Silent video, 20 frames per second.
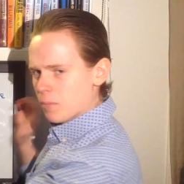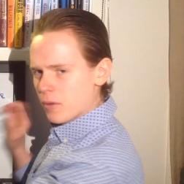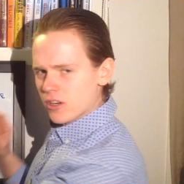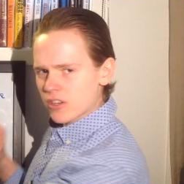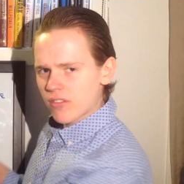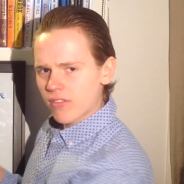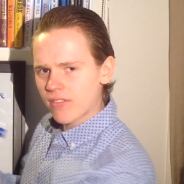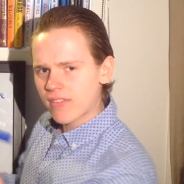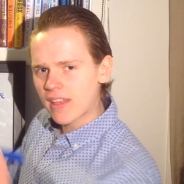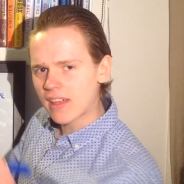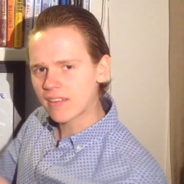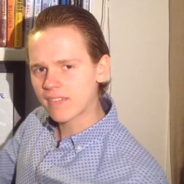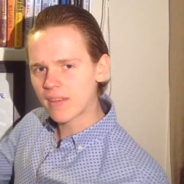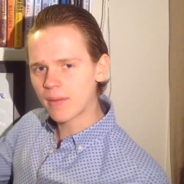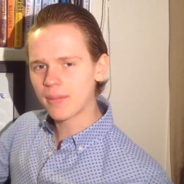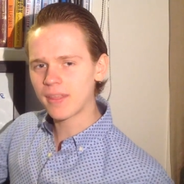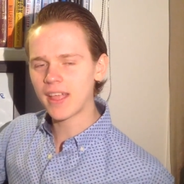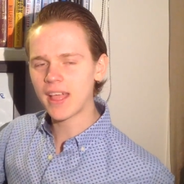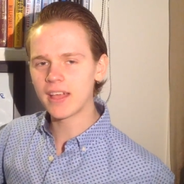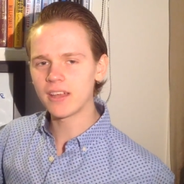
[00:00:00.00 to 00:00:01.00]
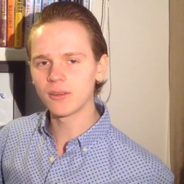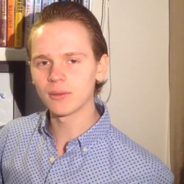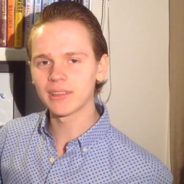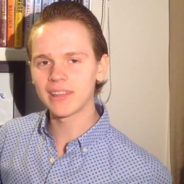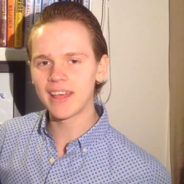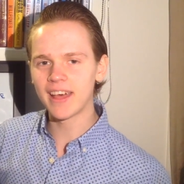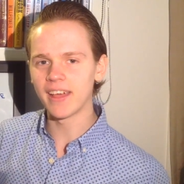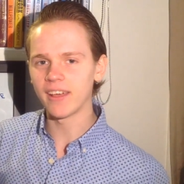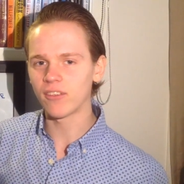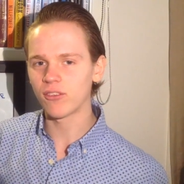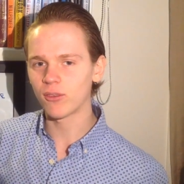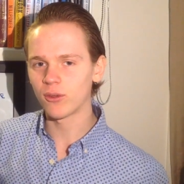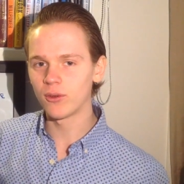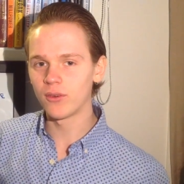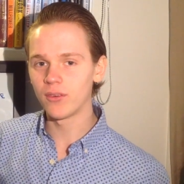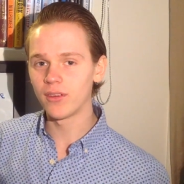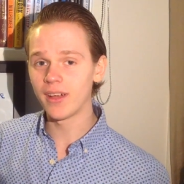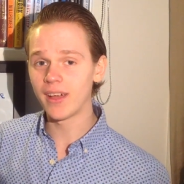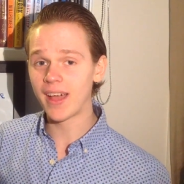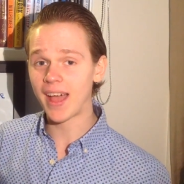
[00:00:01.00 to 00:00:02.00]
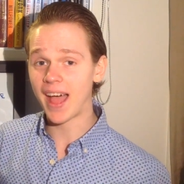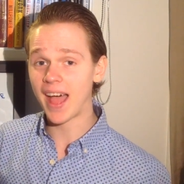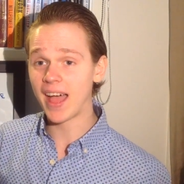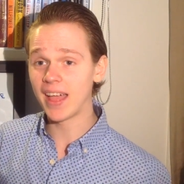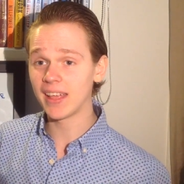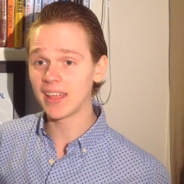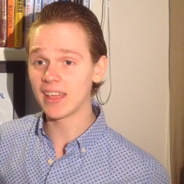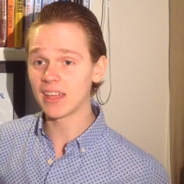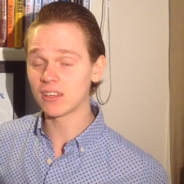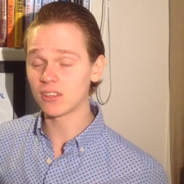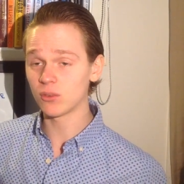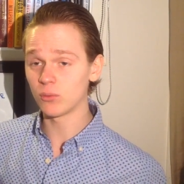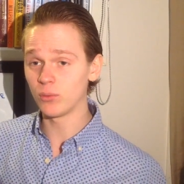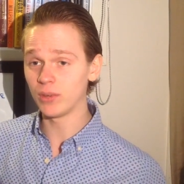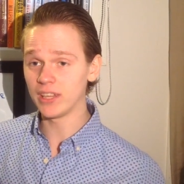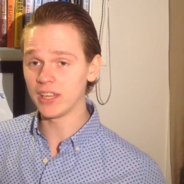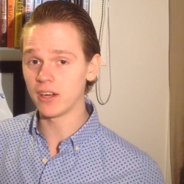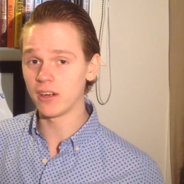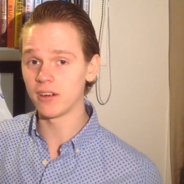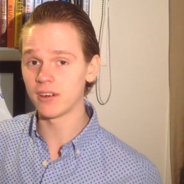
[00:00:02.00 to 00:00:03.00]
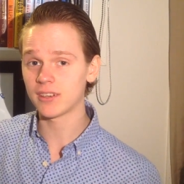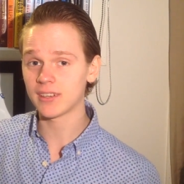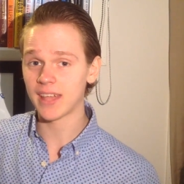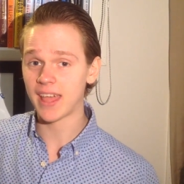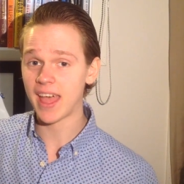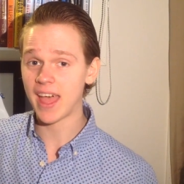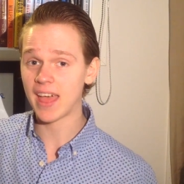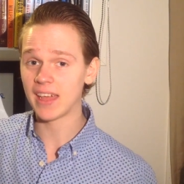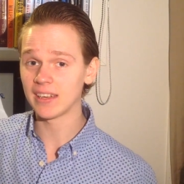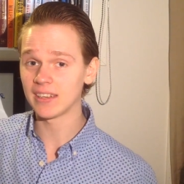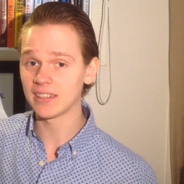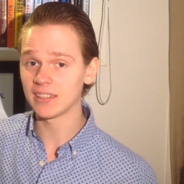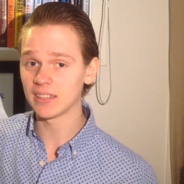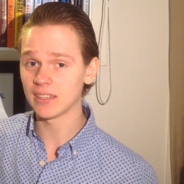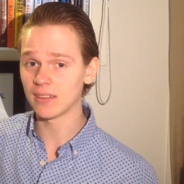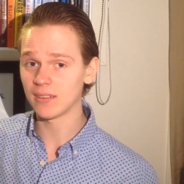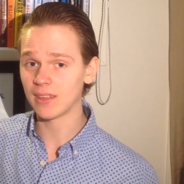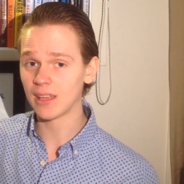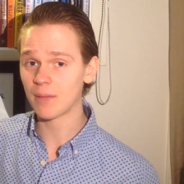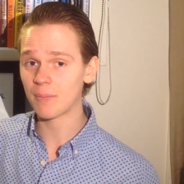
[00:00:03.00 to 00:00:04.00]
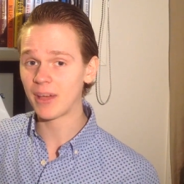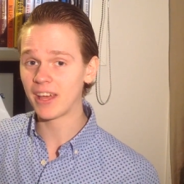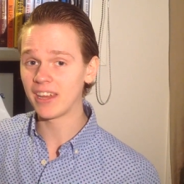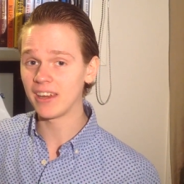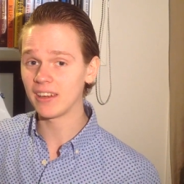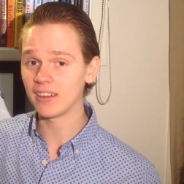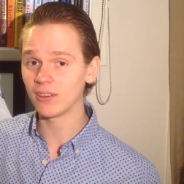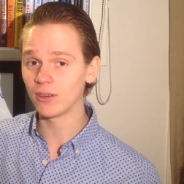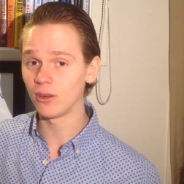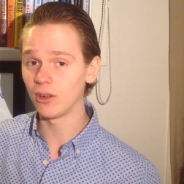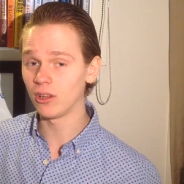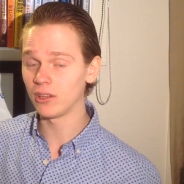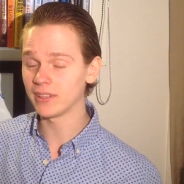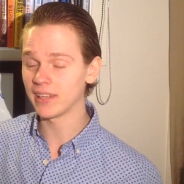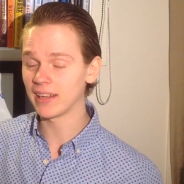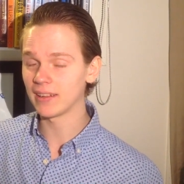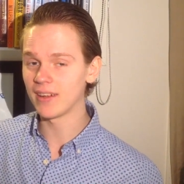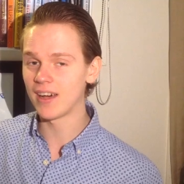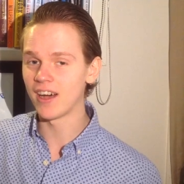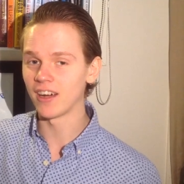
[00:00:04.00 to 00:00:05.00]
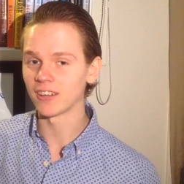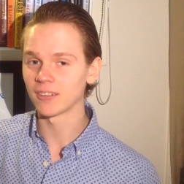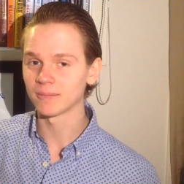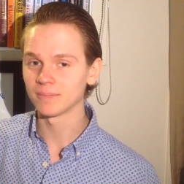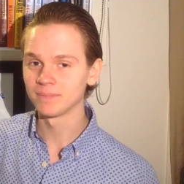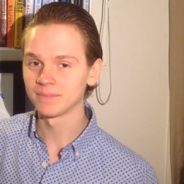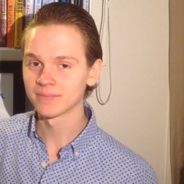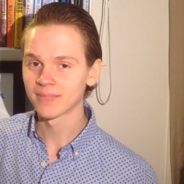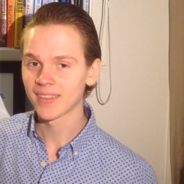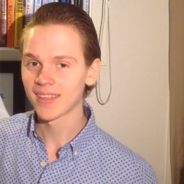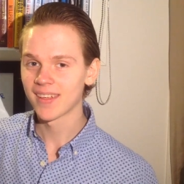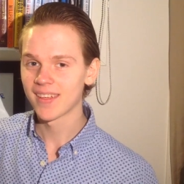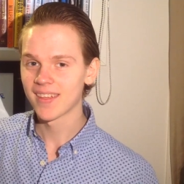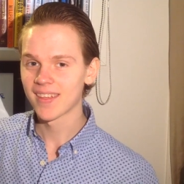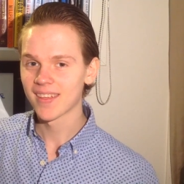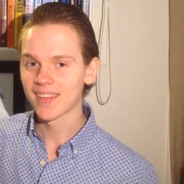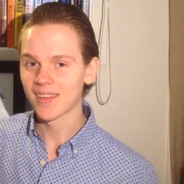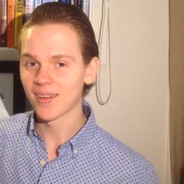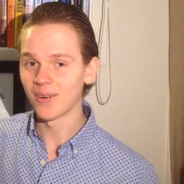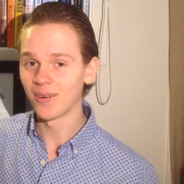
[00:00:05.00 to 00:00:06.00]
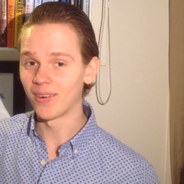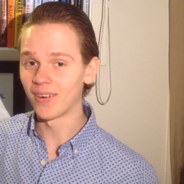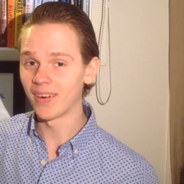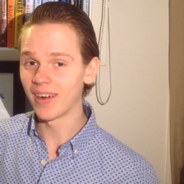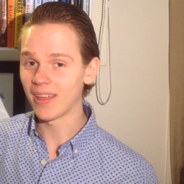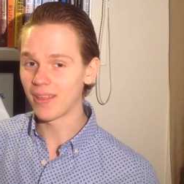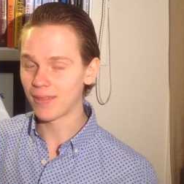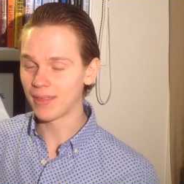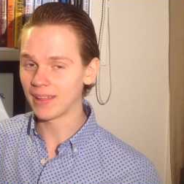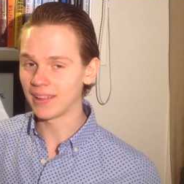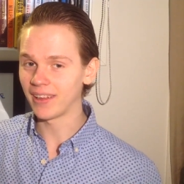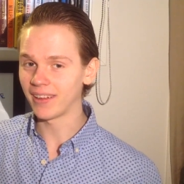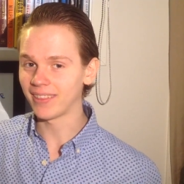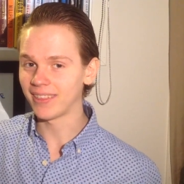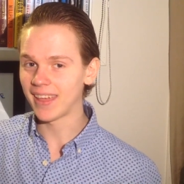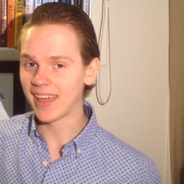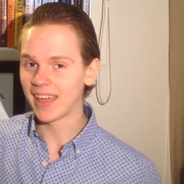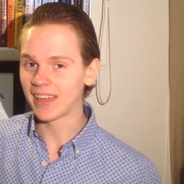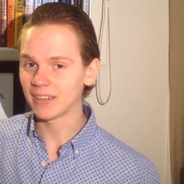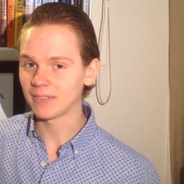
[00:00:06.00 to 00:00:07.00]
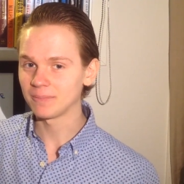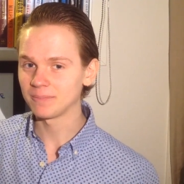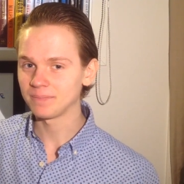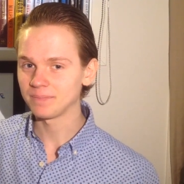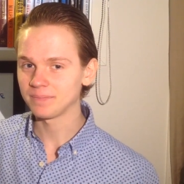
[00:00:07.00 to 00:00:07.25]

person said something I don't like, so I get really hurt and think about it all day long. Or anything like that.